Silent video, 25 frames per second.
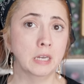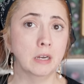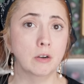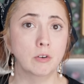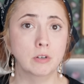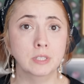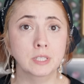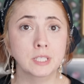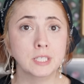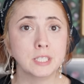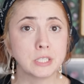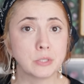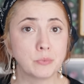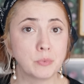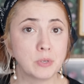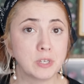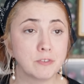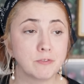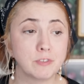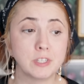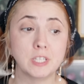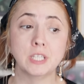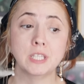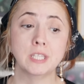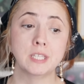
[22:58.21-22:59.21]
Now, unless we
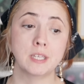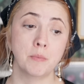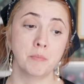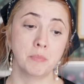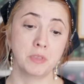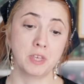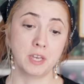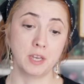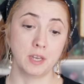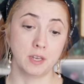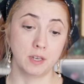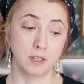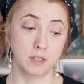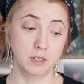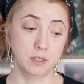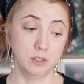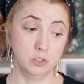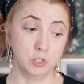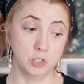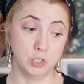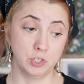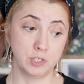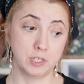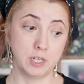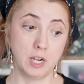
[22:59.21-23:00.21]
have done something
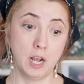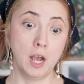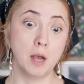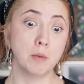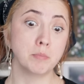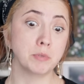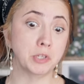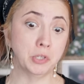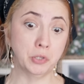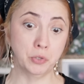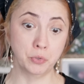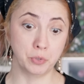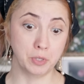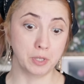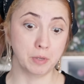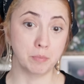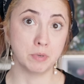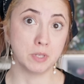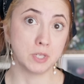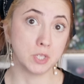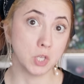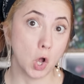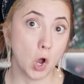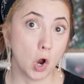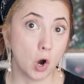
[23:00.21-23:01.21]
just absolutely
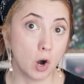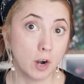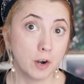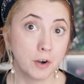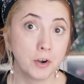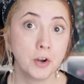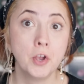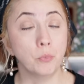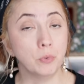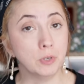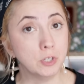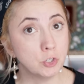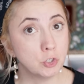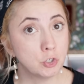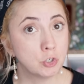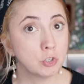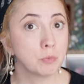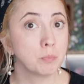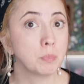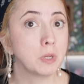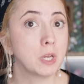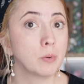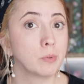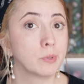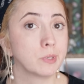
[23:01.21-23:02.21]
bizarre, we
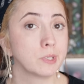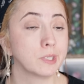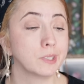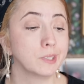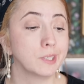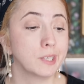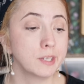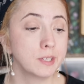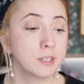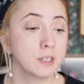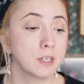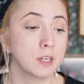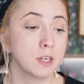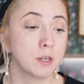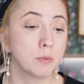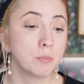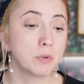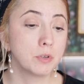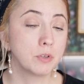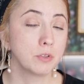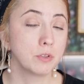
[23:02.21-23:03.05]
should be able to line up